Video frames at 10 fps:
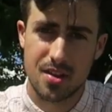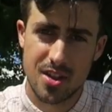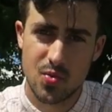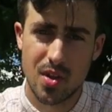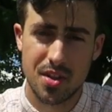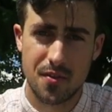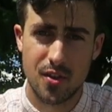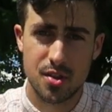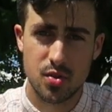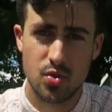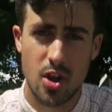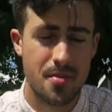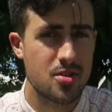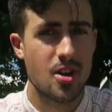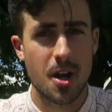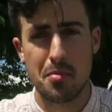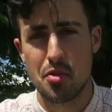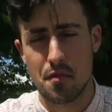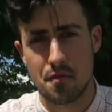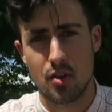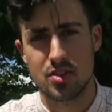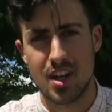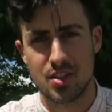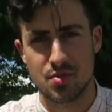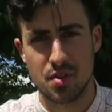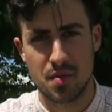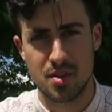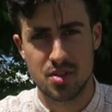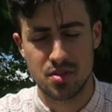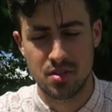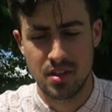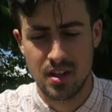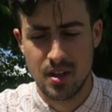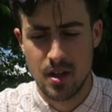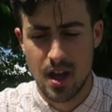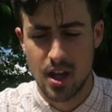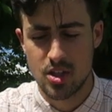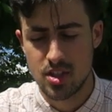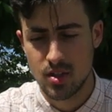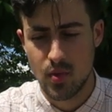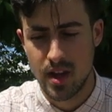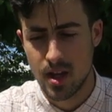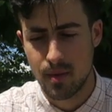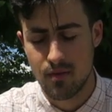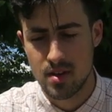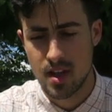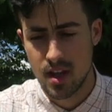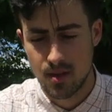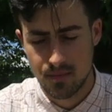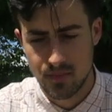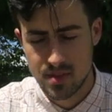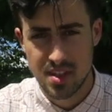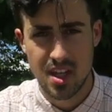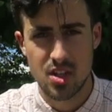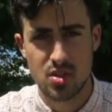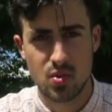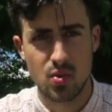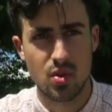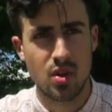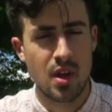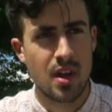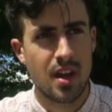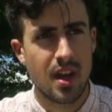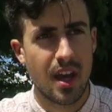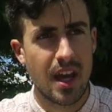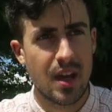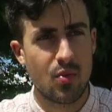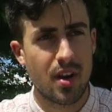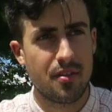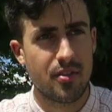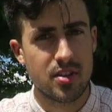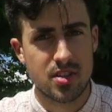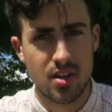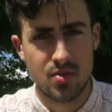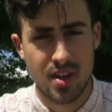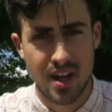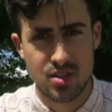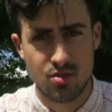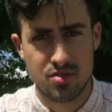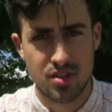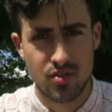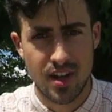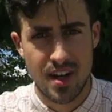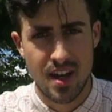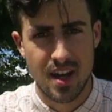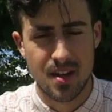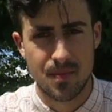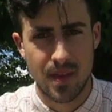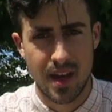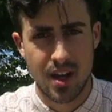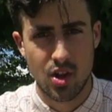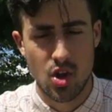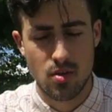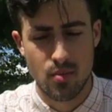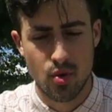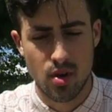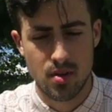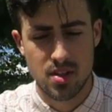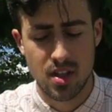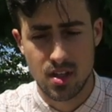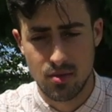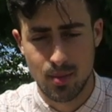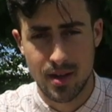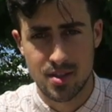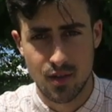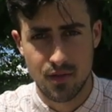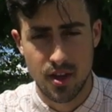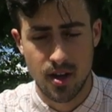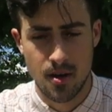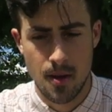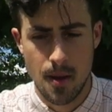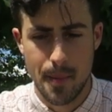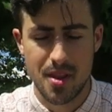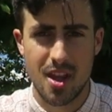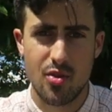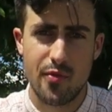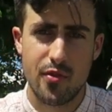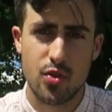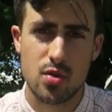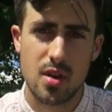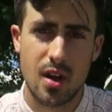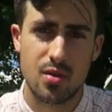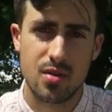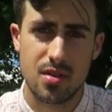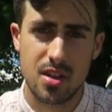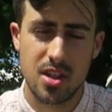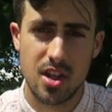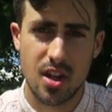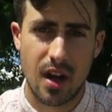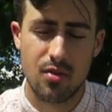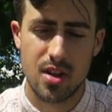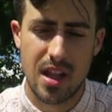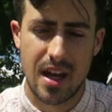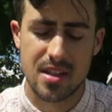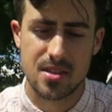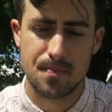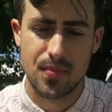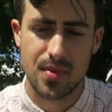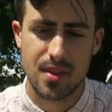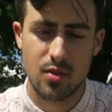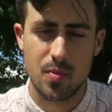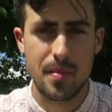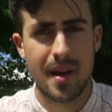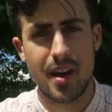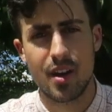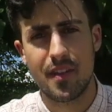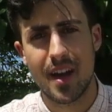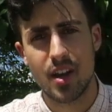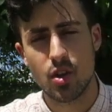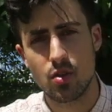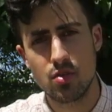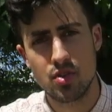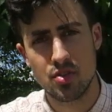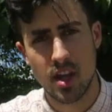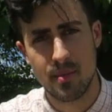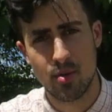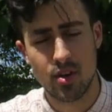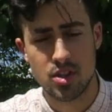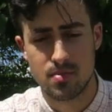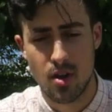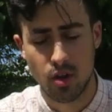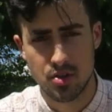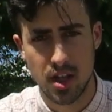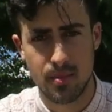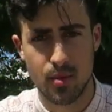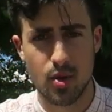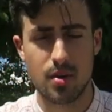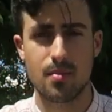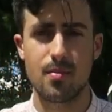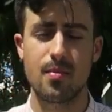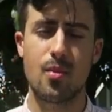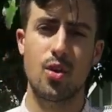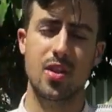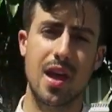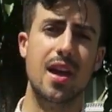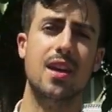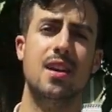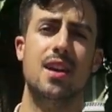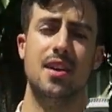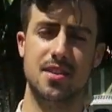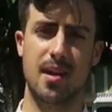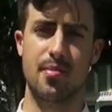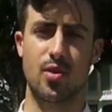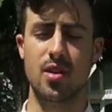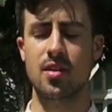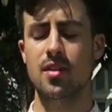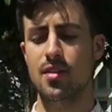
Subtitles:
Because we're at the first school, I'm going to talk about the first high school I went to. I used to wake up every day, skate to school, and when I first started doing high school, I was in grade 9. I had a longboard to commute myself there, but then throughout the year I realized it would be better if I had a cruiser skateboard, a smaller skateboard, more like a skateboard,